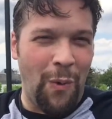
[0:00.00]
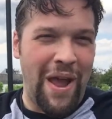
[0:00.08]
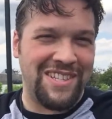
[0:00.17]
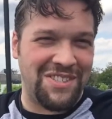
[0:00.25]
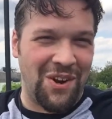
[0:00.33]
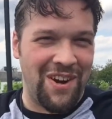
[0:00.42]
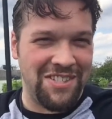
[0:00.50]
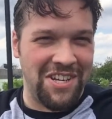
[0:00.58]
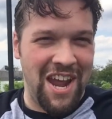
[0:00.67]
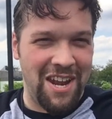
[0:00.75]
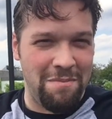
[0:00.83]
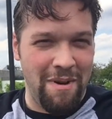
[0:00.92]
waste our
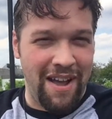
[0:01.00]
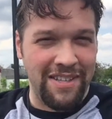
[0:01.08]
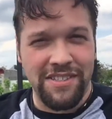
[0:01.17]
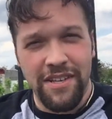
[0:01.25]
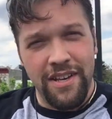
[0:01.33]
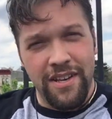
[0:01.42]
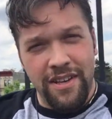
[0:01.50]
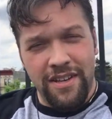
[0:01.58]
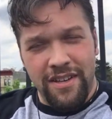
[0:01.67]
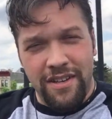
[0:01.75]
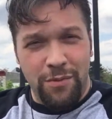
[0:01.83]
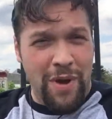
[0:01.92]
educated minds.
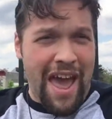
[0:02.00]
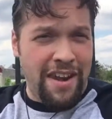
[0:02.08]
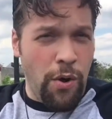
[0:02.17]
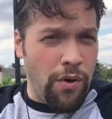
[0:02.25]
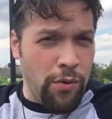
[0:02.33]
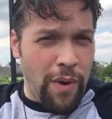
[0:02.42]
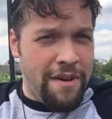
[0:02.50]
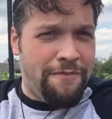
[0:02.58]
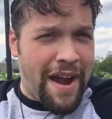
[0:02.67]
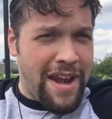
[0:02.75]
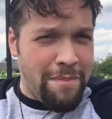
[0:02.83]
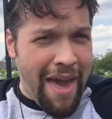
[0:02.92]
We had no other way of
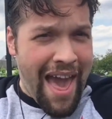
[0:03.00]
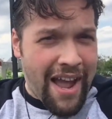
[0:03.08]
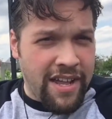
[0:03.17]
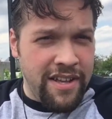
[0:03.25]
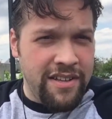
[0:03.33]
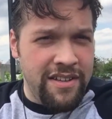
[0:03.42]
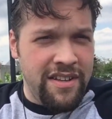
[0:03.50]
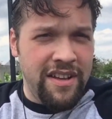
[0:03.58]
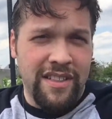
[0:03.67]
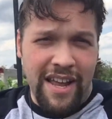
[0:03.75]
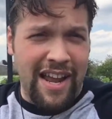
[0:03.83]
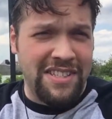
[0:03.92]
fighting back.
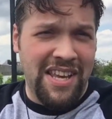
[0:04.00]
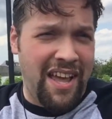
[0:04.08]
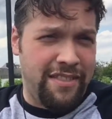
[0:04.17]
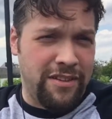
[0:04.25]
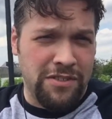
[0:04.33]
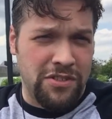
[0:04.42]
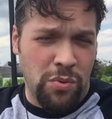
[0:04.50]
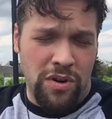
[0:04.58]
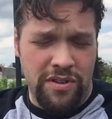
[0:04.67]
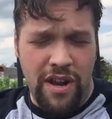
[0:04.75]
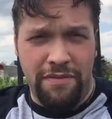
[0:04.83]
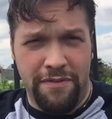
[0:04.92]
Like I said, there just
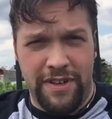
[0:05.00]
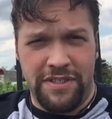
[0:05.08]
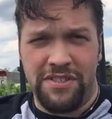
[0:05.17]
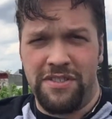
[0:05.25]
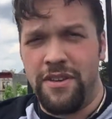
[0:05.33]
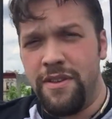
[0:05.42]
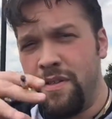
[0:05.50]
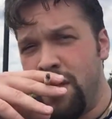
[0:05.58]
weren't enough of us.